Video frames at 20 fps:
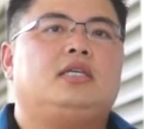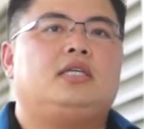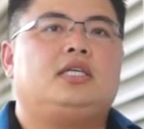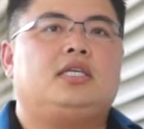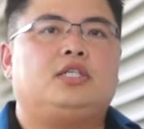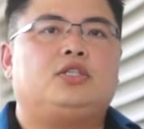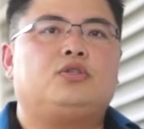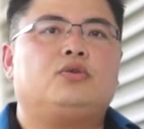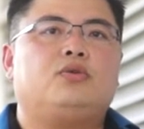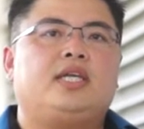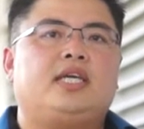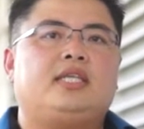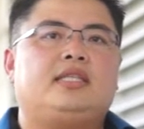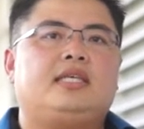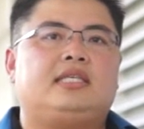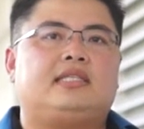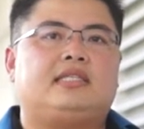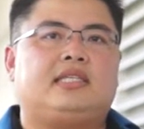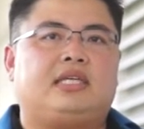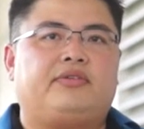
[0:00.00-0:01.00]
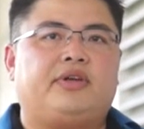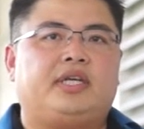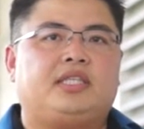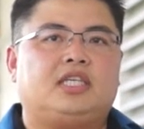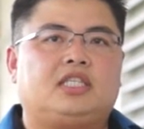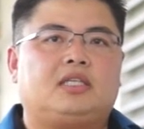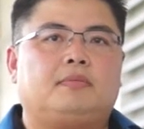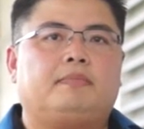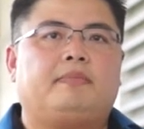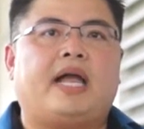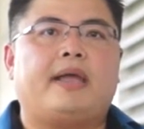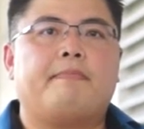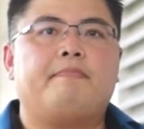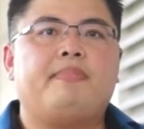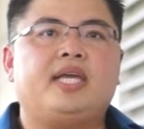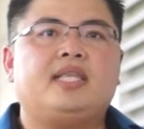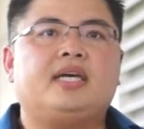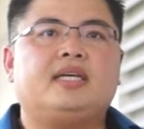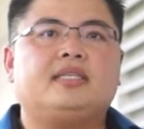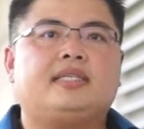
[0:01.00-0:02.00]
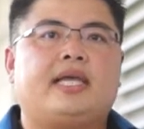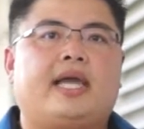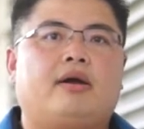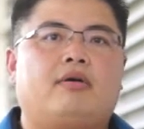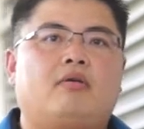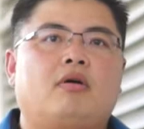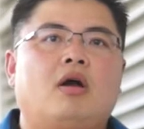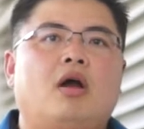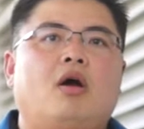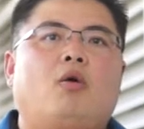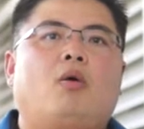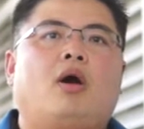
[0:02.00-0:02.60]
Insulin is secreted by beta cell,